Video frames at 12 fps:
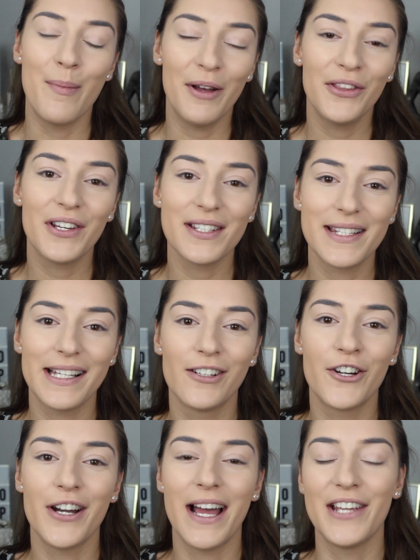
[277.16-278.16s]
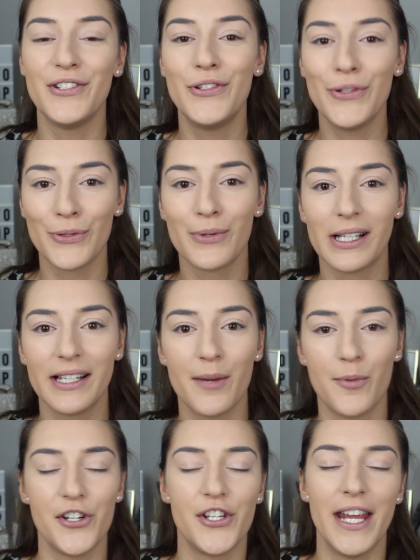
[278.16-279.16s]
About the concealer, I do really
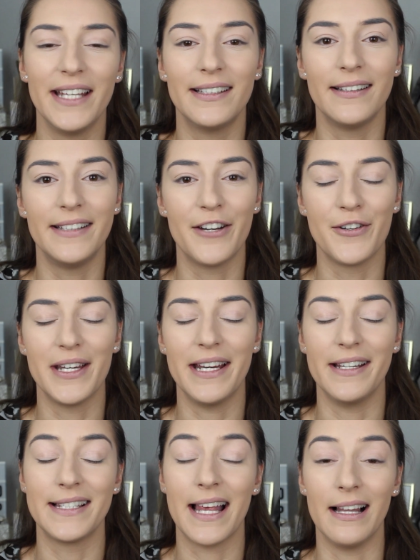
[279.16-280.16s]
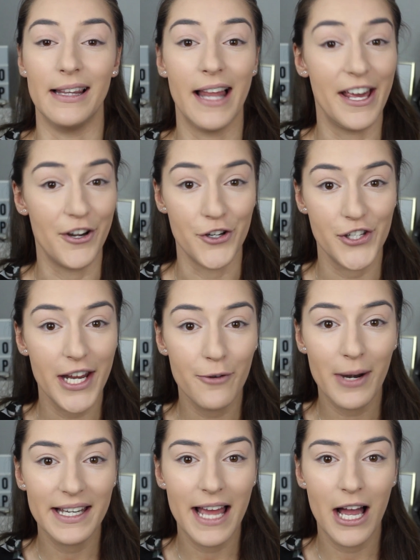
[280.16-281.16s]
appreciate that there is a lighter
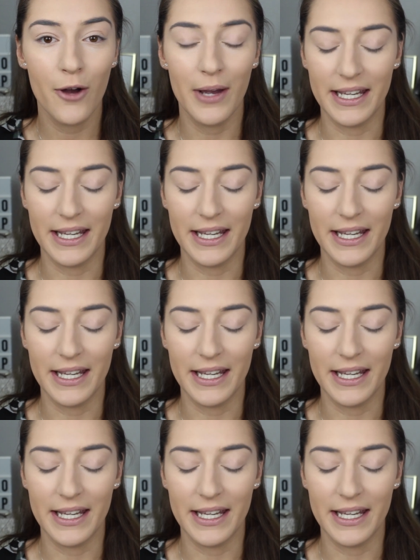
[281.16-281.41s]
shade right now,